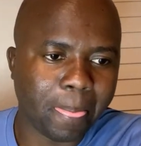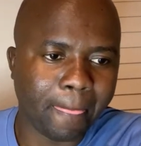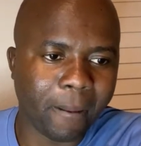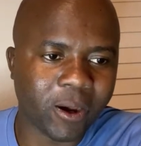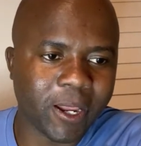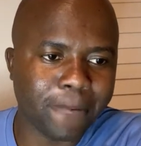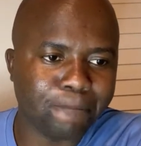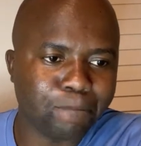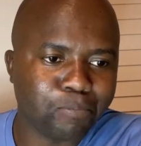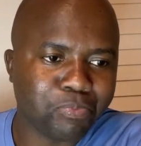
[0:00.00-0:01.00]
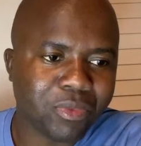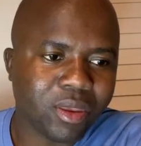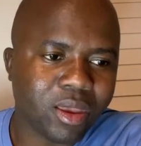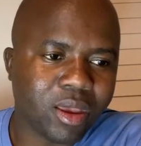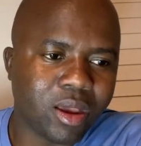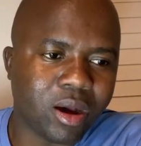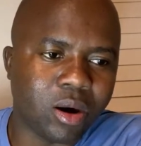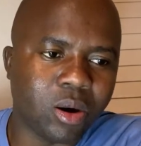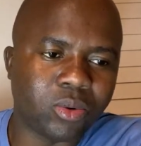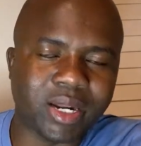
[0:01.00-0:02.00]
Okay?
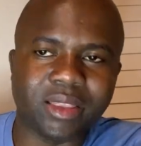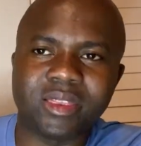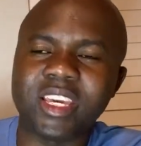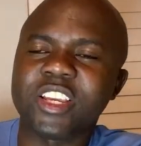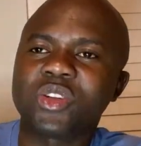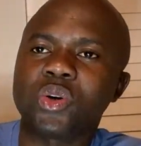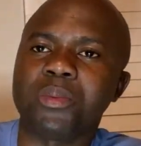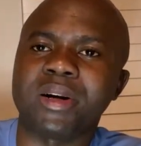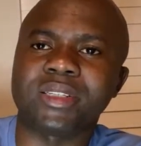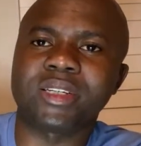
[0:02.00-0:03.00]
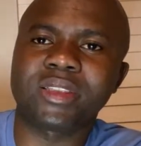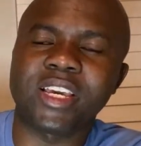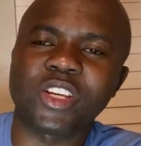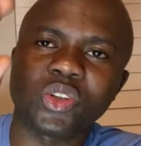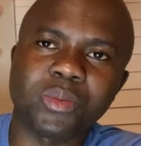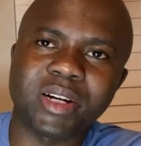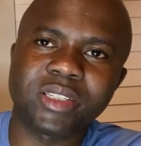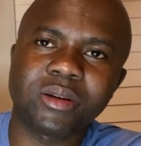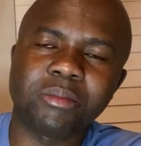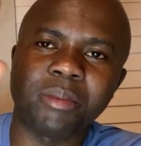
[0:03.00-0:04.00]
All right. Thank you so much. Thank you so
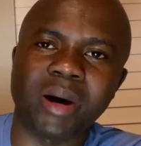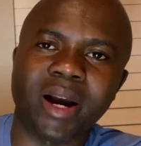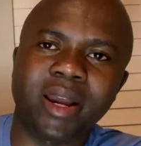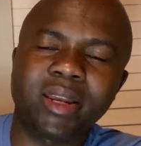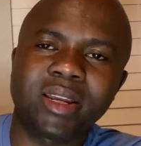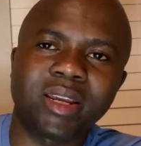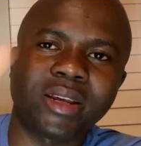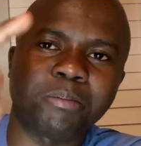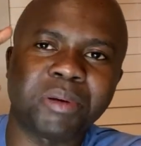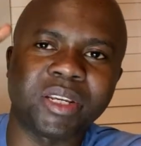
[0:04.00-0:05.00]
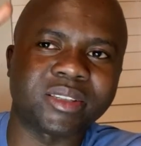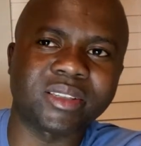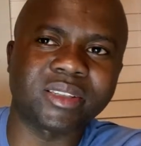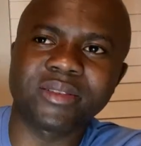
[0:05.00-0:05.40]
much. Bye bye and peace.